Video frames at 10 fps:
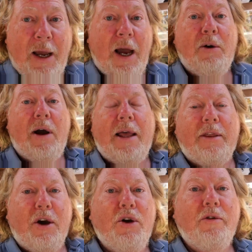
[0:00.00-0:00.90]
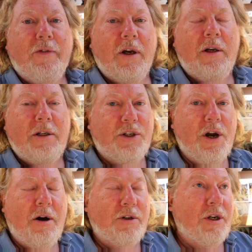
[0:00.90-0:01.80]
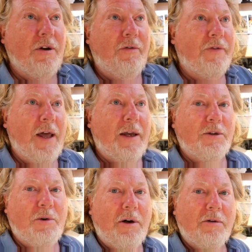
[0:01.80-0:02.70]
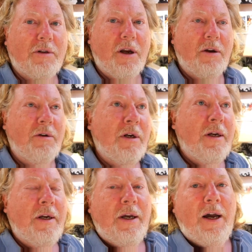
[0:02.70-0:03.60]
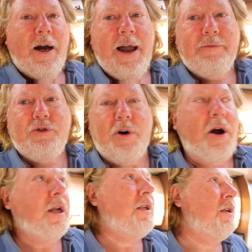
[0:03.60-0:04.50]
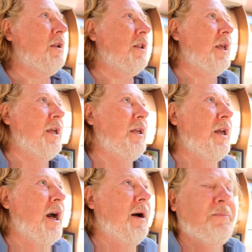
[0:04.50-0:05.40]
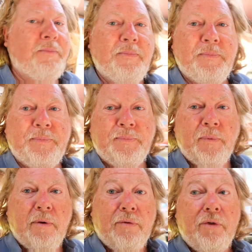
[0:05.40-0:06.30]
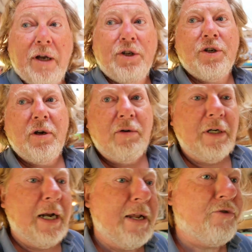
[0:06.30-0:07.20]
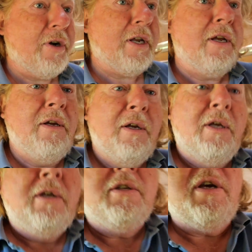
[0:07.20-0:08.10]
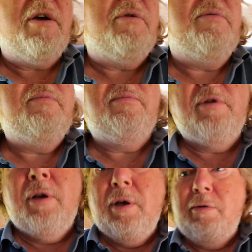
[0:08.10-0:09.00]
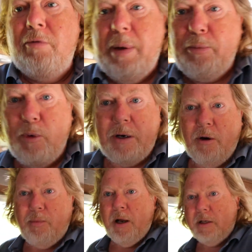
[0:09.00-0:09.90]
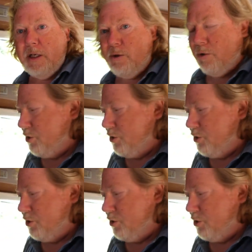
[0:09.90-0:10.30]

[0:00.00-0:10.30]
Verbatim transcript: oh, and the Hoover is charging off that as well. So I have tried the um, fridge on electric. So remember, we're not plugged into a